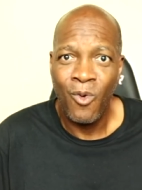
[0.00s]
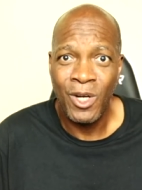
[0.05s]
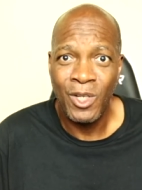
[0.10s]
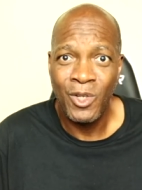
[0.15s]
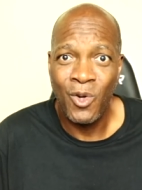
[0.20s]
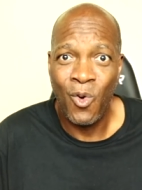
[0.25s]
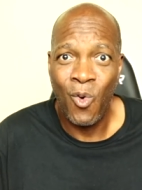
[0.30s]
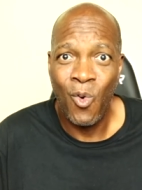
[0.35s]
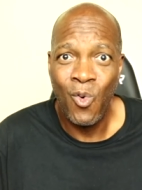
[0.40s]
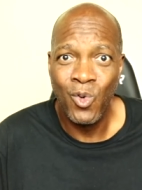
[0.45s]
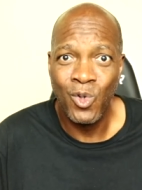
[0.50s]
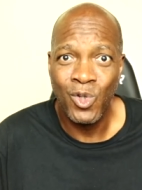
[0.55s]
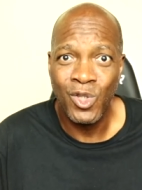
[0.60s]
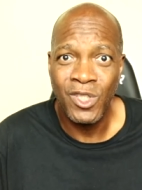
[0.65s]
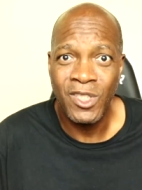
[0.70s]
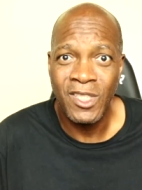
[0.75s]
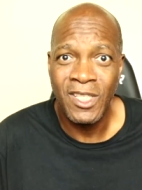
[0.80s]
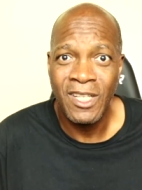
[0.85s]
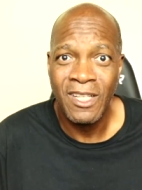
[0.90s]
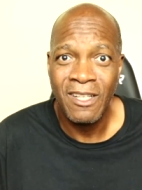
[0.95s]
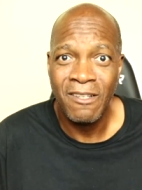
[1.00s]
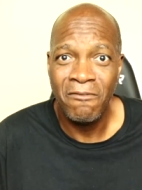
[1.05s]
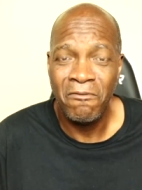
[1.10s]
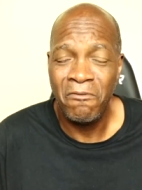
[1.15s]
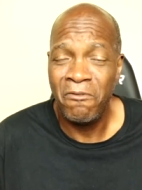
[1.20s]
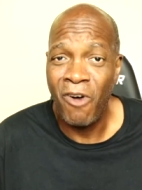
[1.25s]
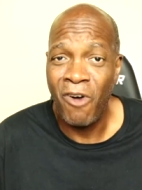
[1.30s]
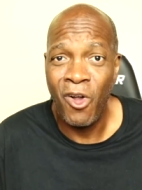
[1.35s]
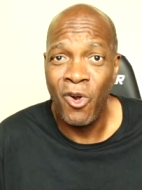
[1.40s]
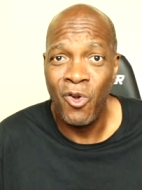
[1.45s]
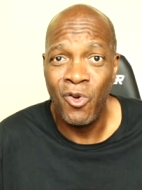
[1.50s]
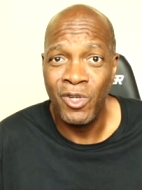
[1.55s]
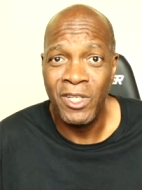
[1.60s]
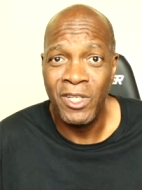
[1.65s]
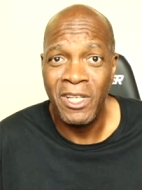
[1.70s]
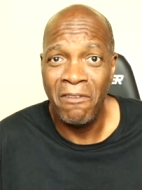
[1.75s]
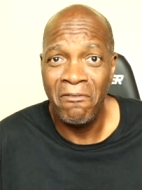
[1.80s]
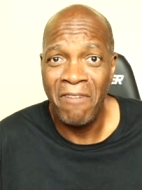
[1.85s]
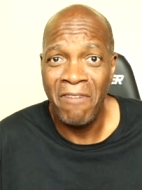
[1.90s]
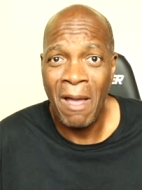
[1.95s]
What ghosts
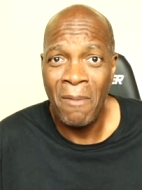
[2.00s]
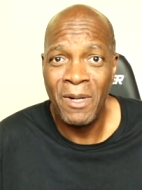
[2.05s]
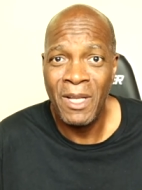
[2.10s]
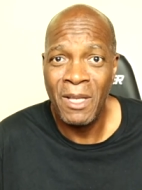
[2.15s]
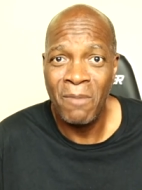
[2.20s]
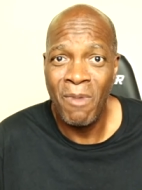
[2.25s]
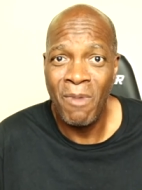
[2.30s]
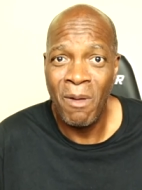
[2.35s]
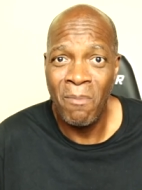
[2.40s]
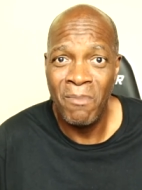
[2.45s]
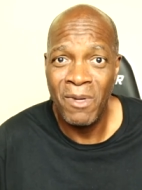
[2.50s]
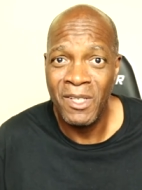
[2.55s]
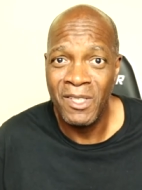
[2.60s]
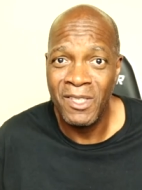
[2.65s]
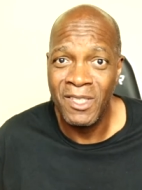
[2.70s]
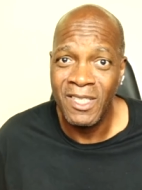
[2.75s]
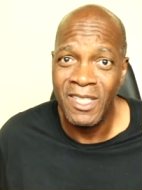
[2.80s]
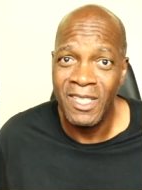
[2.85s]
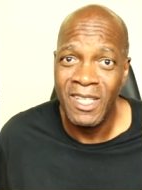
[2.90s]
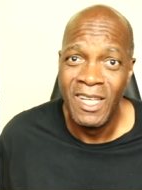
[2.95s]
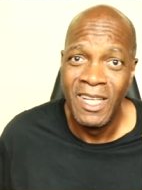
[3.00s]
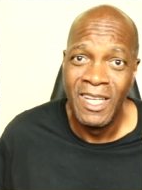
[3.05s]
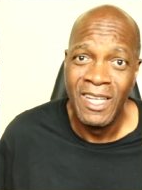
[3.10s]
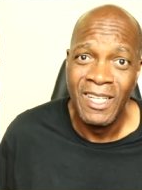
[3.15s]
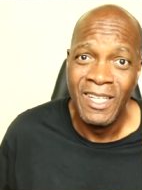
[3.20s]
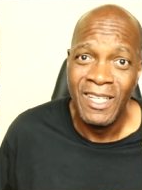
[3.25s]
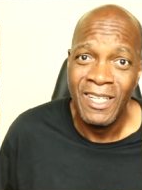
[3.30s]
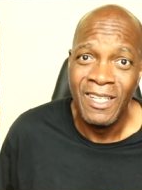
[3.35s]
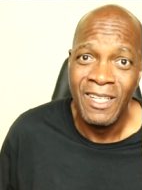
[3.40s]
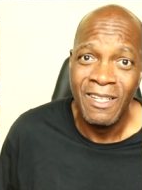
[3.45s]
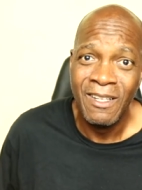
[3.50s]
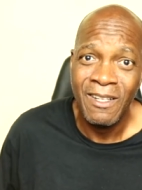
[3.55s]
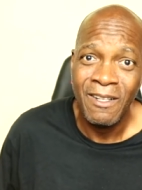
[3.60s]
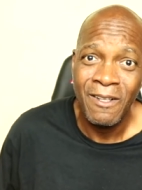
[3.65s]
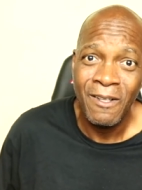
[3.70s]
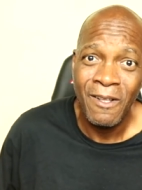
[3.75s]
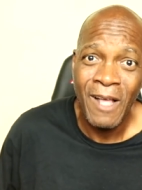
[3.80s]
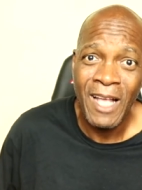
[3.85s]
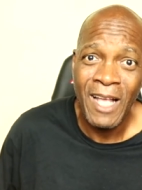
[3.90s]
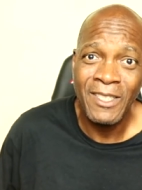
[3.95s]
followed the family members
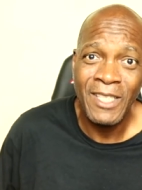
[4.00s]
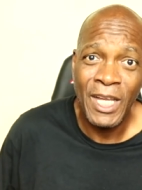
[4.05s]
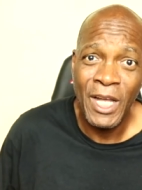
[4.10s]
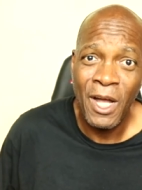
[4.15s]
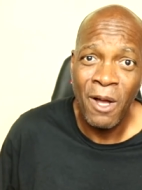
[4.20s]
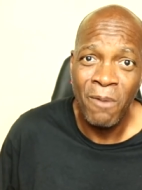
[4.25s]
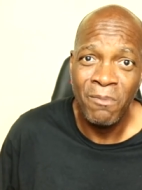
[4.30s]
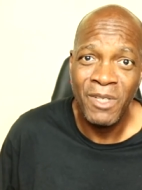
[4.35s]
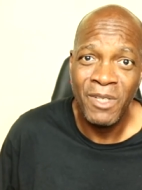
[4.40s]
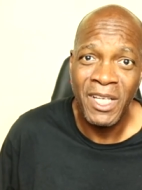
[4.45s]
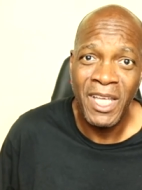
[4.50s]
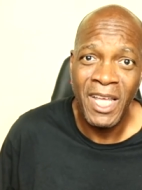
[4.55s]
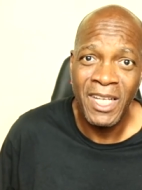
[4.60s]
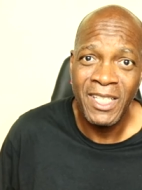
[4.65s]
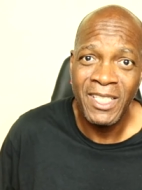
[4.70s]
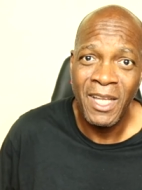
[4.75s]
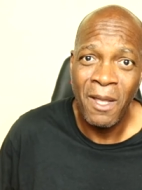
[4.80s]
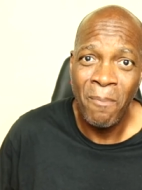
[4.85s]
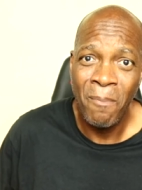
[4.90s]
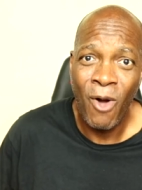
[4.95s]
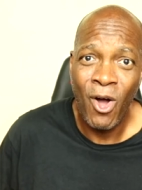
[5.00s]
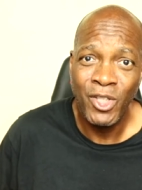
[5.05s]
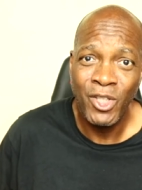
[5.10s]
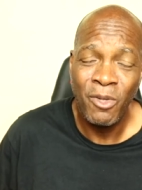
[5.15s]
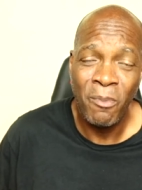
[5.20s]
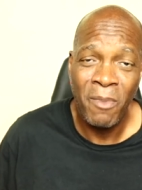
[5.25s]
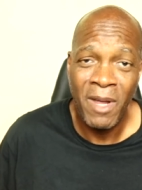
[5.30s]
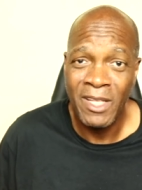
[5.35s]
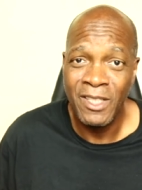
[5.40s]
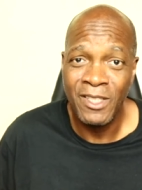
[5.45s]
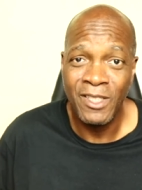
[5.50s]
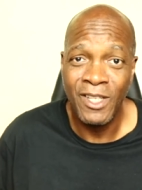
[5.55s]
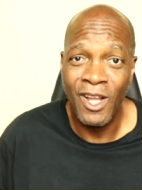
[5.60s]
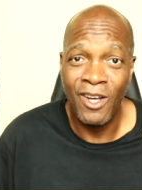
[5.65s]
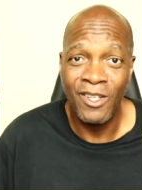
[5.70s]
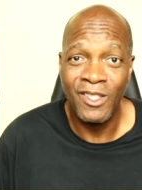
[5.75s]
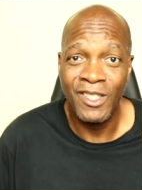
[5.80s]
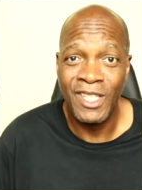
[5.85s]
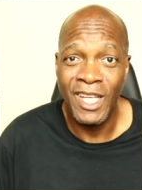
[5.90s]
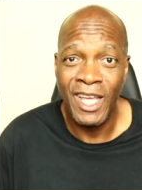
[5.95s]
as they come to get their monuments
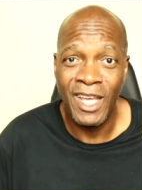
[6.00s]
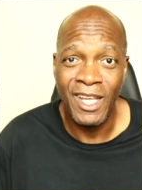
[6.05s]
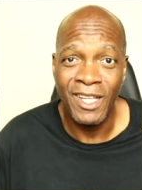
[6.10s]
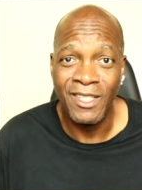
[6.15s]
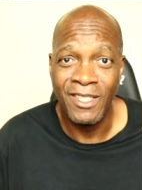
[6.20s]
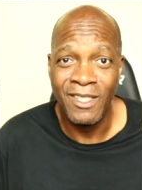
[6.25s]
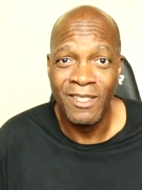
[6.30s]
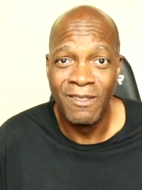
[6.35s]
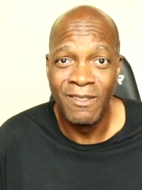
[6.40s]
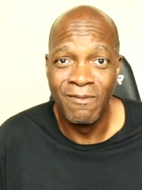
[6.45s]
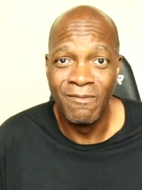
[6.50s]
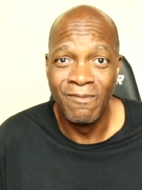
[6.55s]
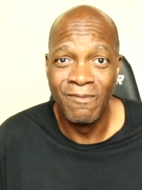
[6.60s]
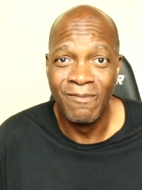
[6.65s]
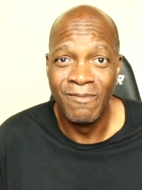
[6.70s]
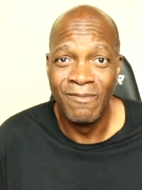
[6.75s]
downstairs?